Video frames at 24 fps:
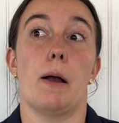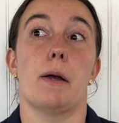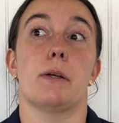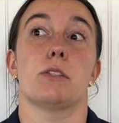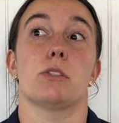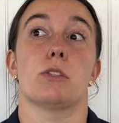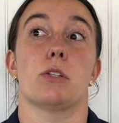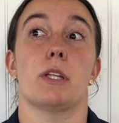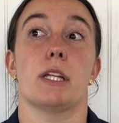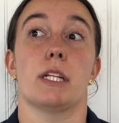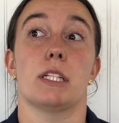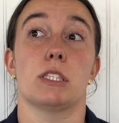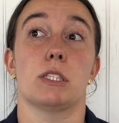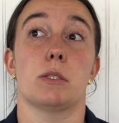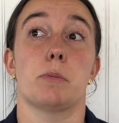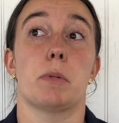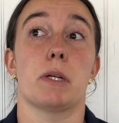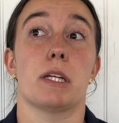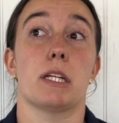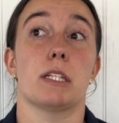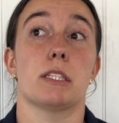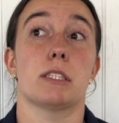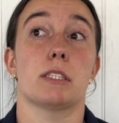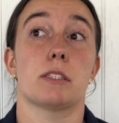So that's the
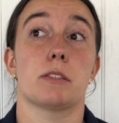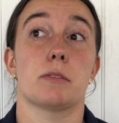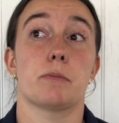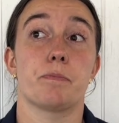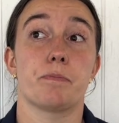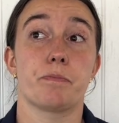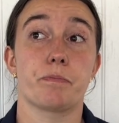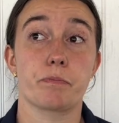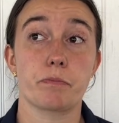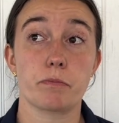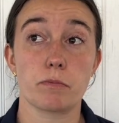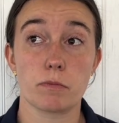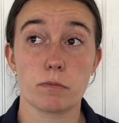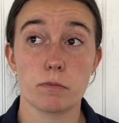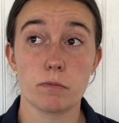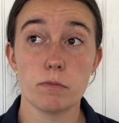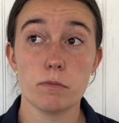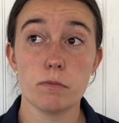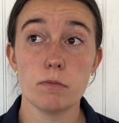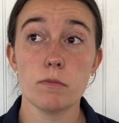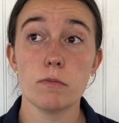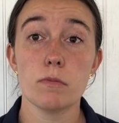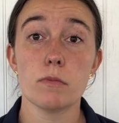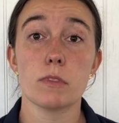biggest
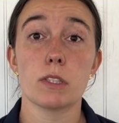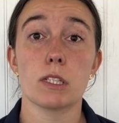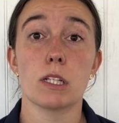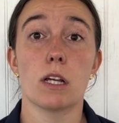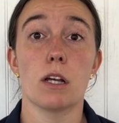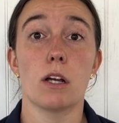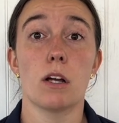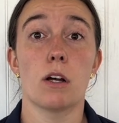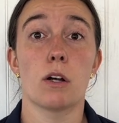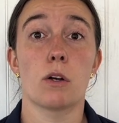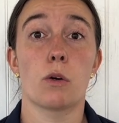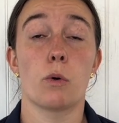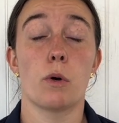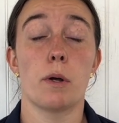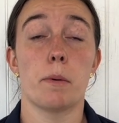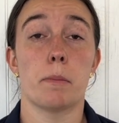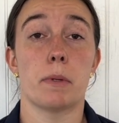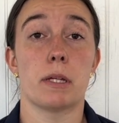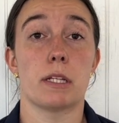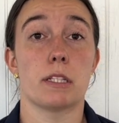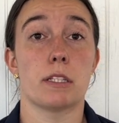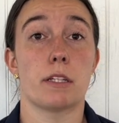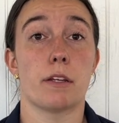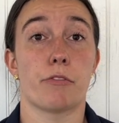
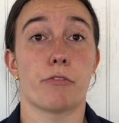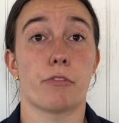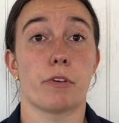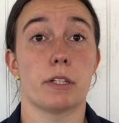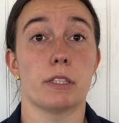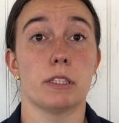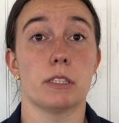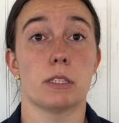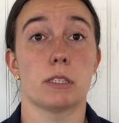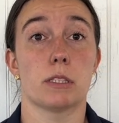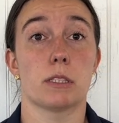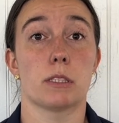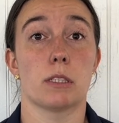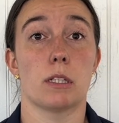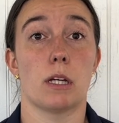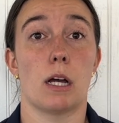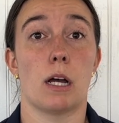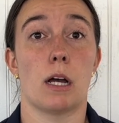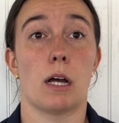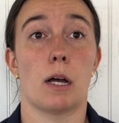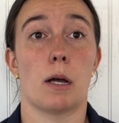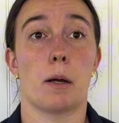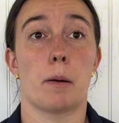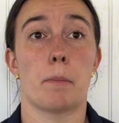equipment difference.
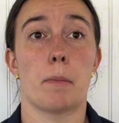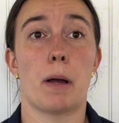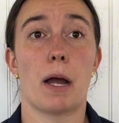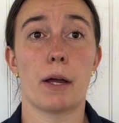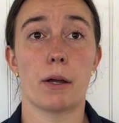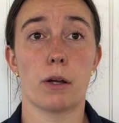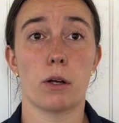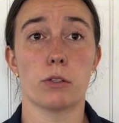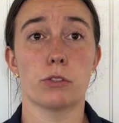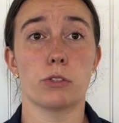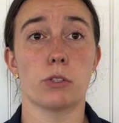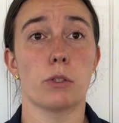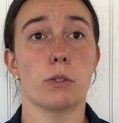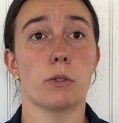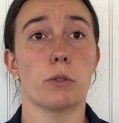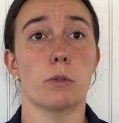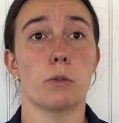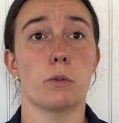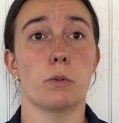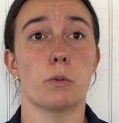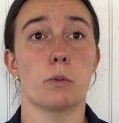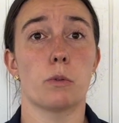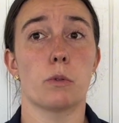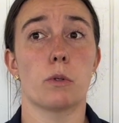I
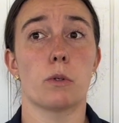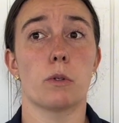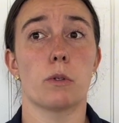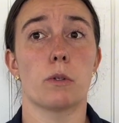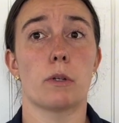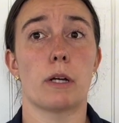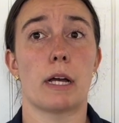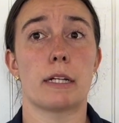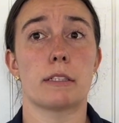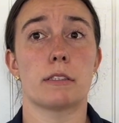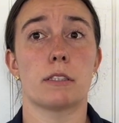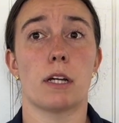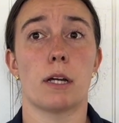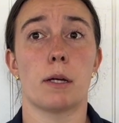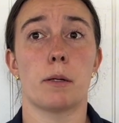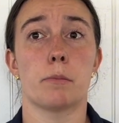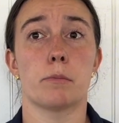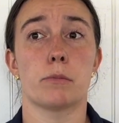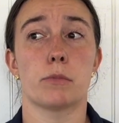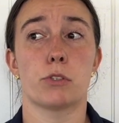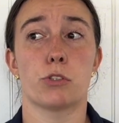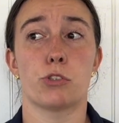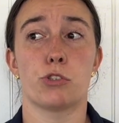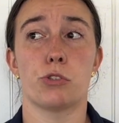also at
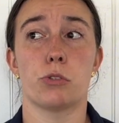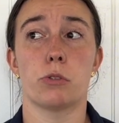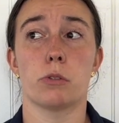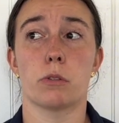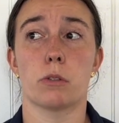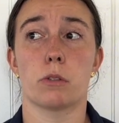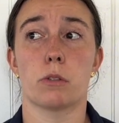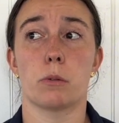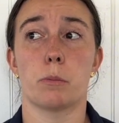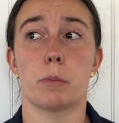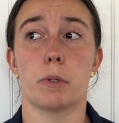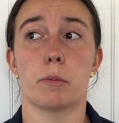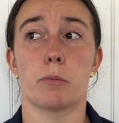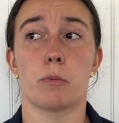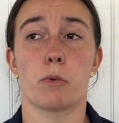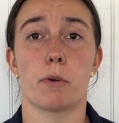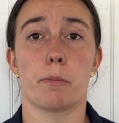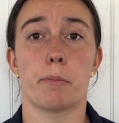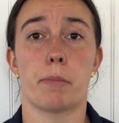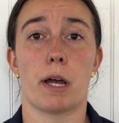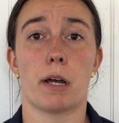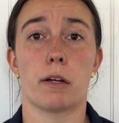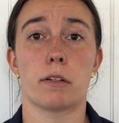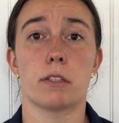times shoot a little bit
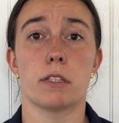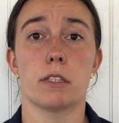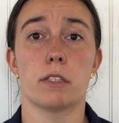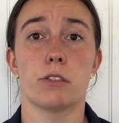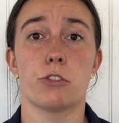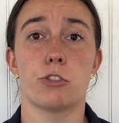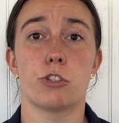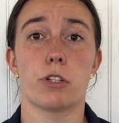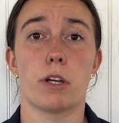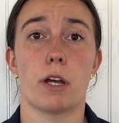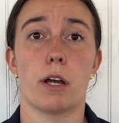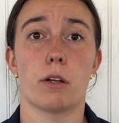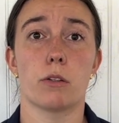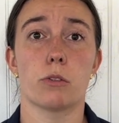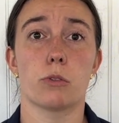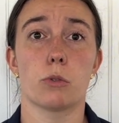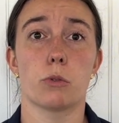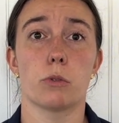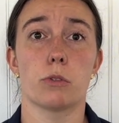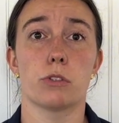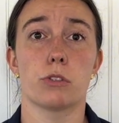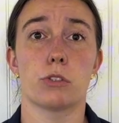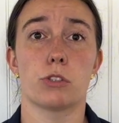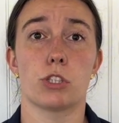more poundage
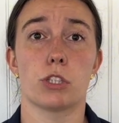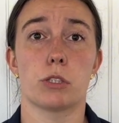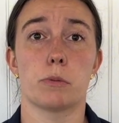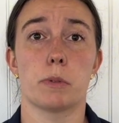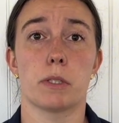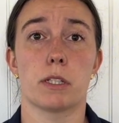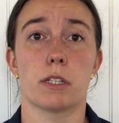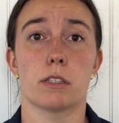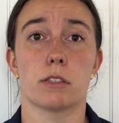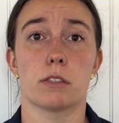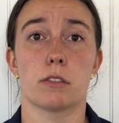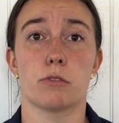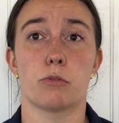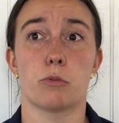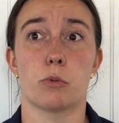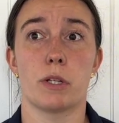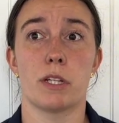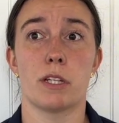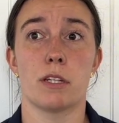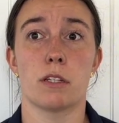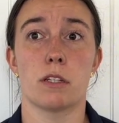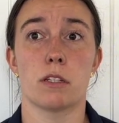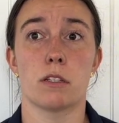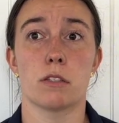outdoors just because of
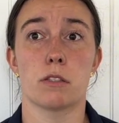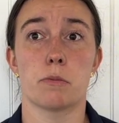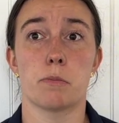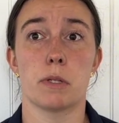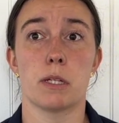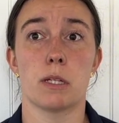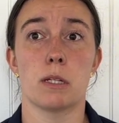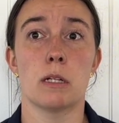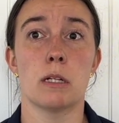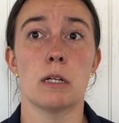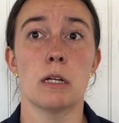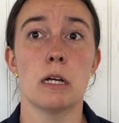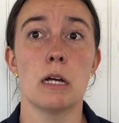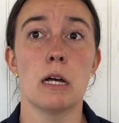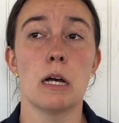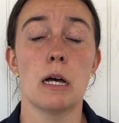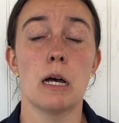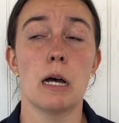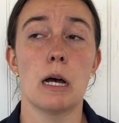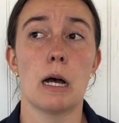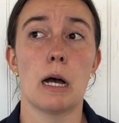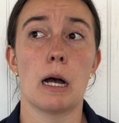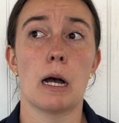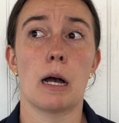wind and speed.
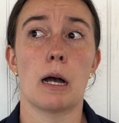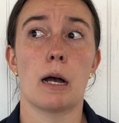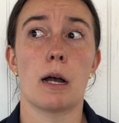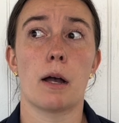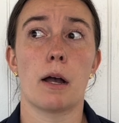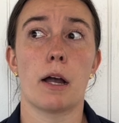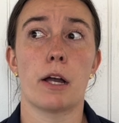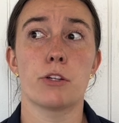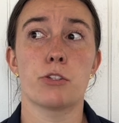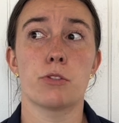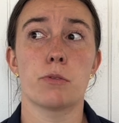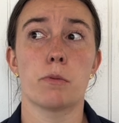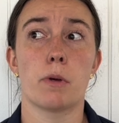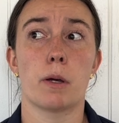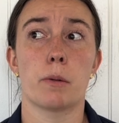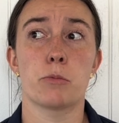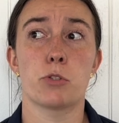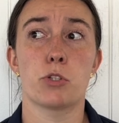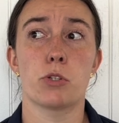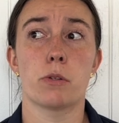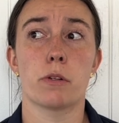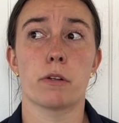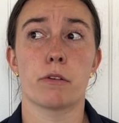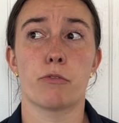I'm
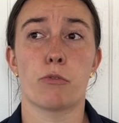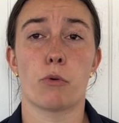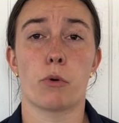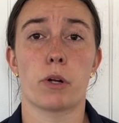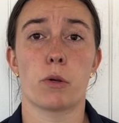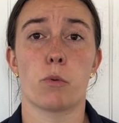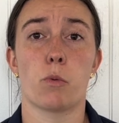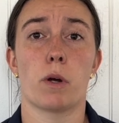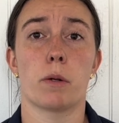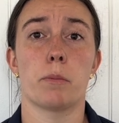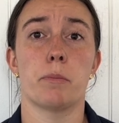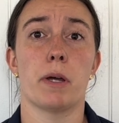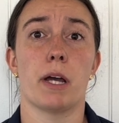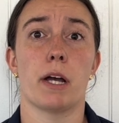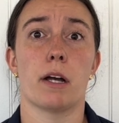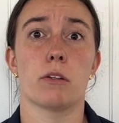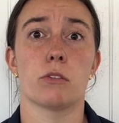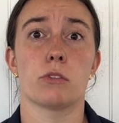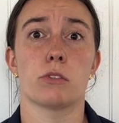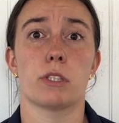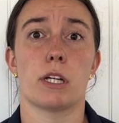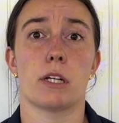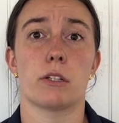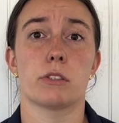shooting 41
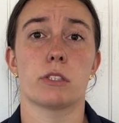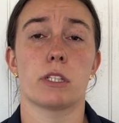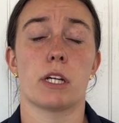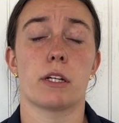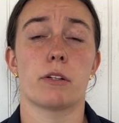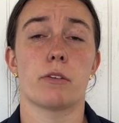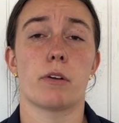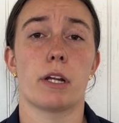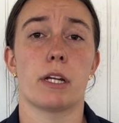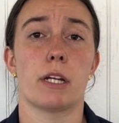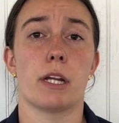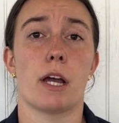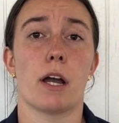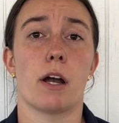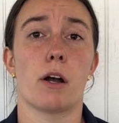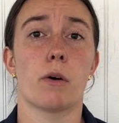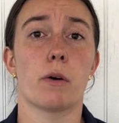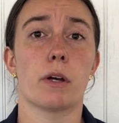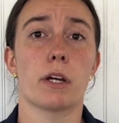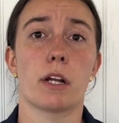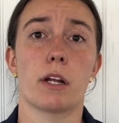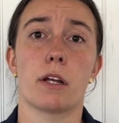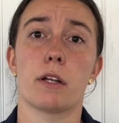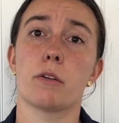pounds outside right
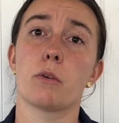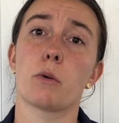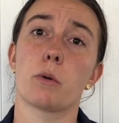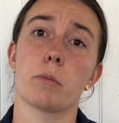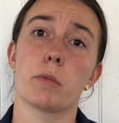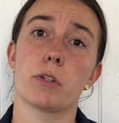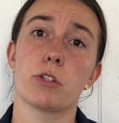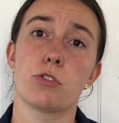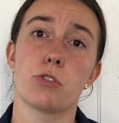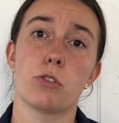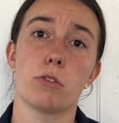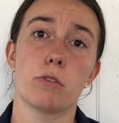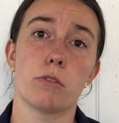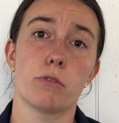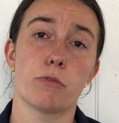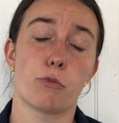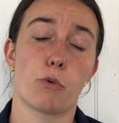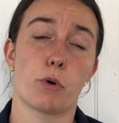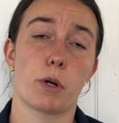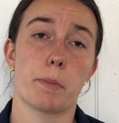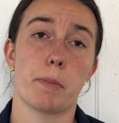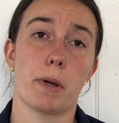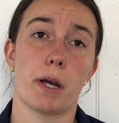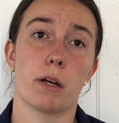now, and I normally shoot
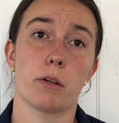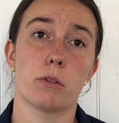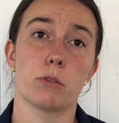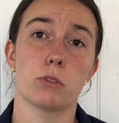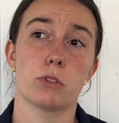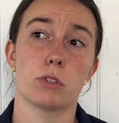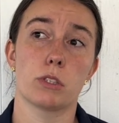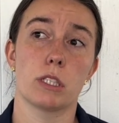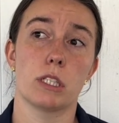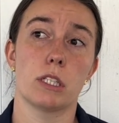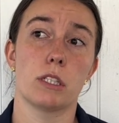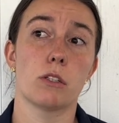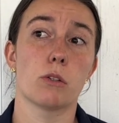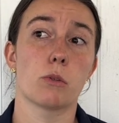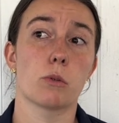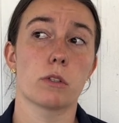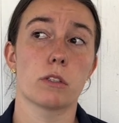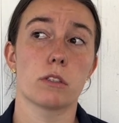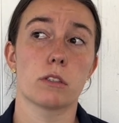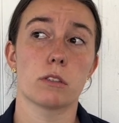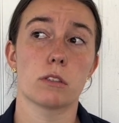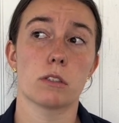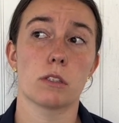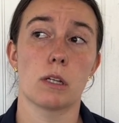40 pounds
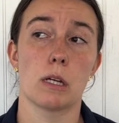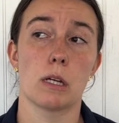indoors.